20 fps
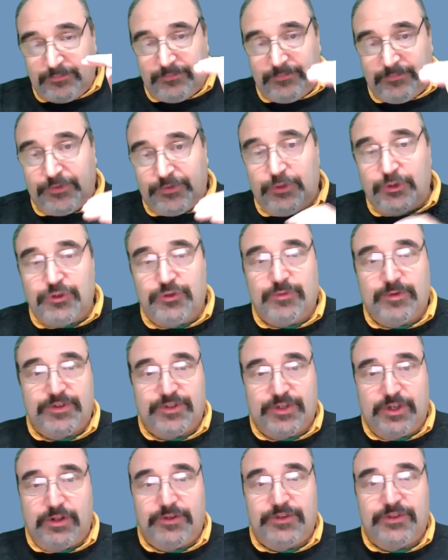search
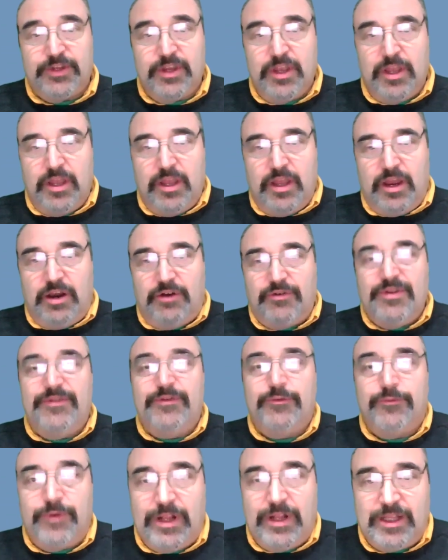results are
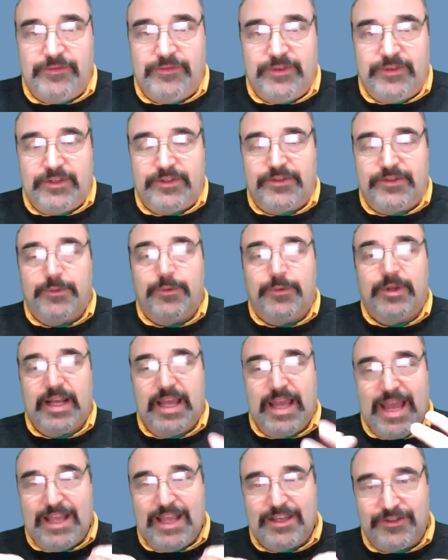even relevant to what
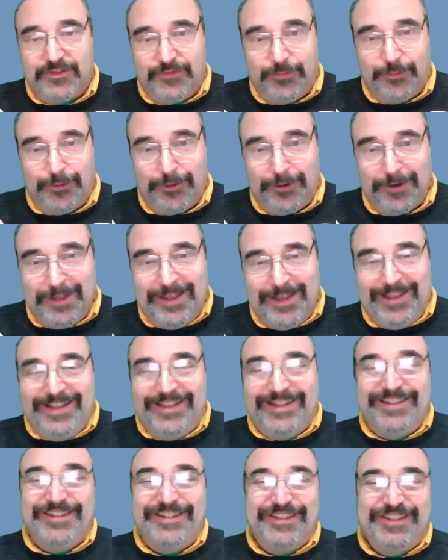I asked for.
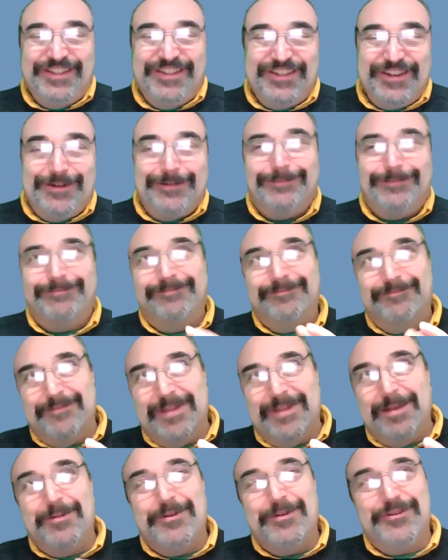So
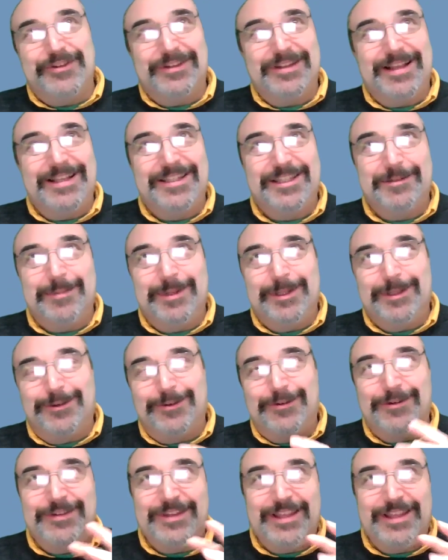maybe there's a lesson to be
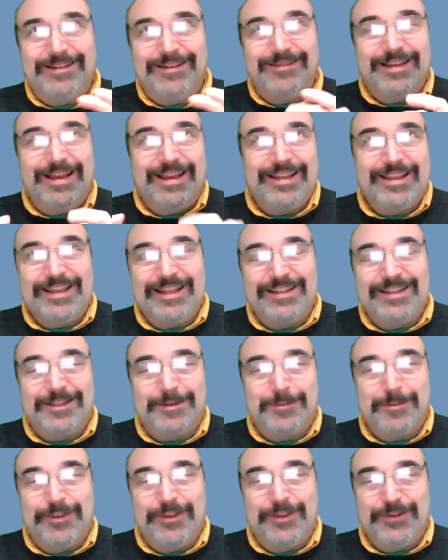learned that I can get
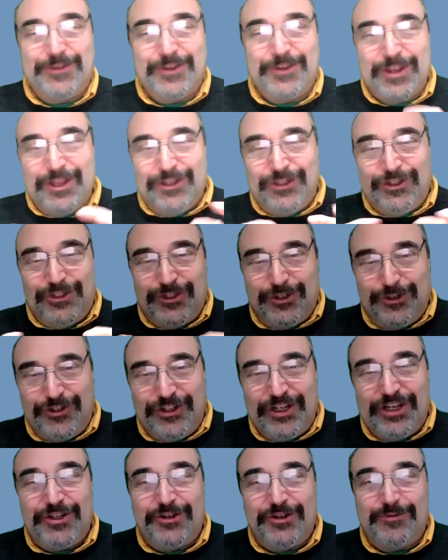some of those search
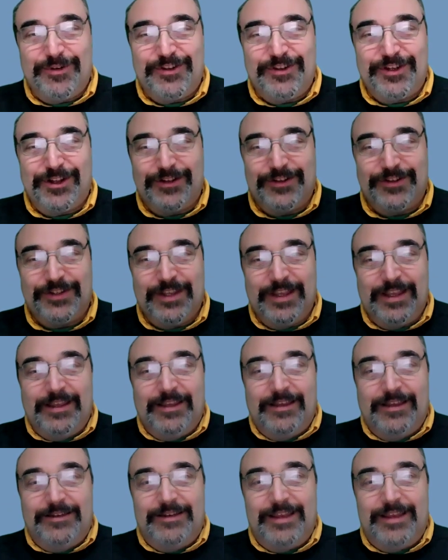engine results
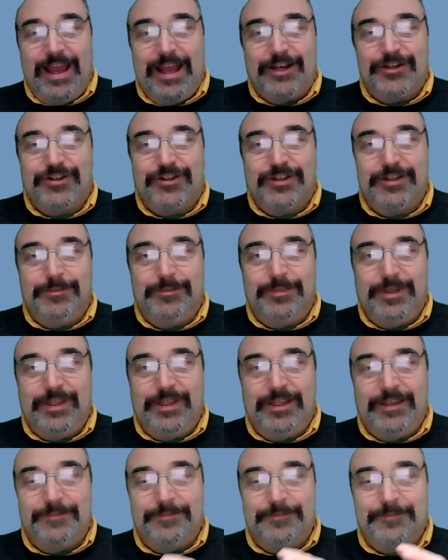to actually
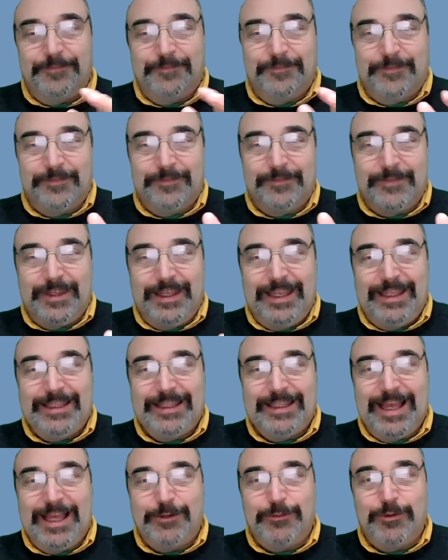be in
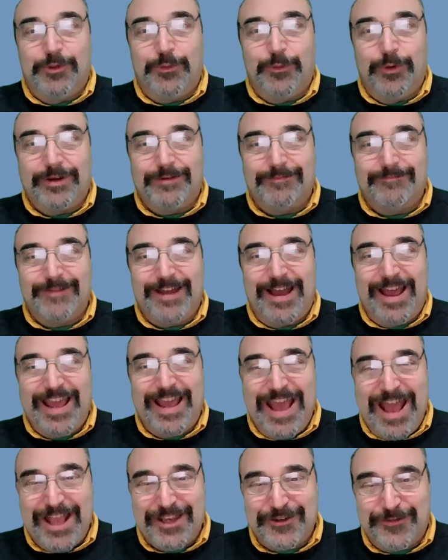line with what I
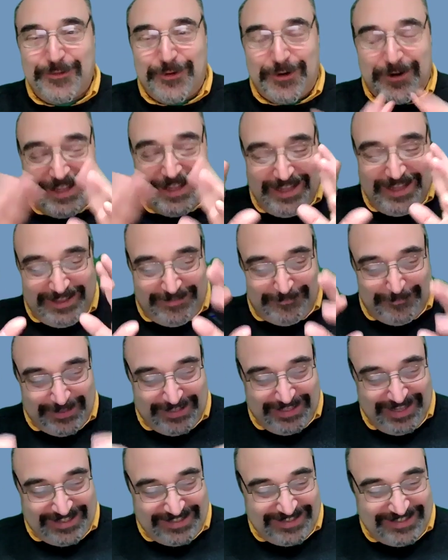asked for. But
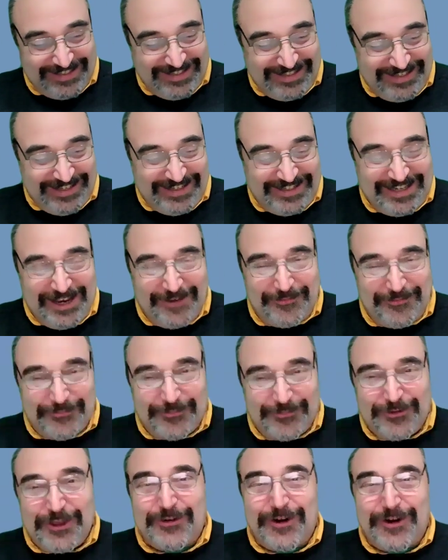that's a day for
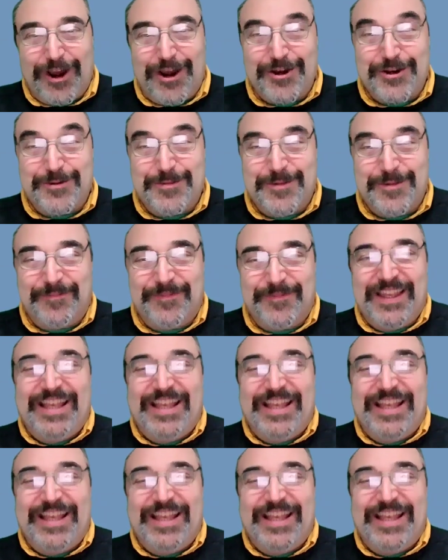another argument.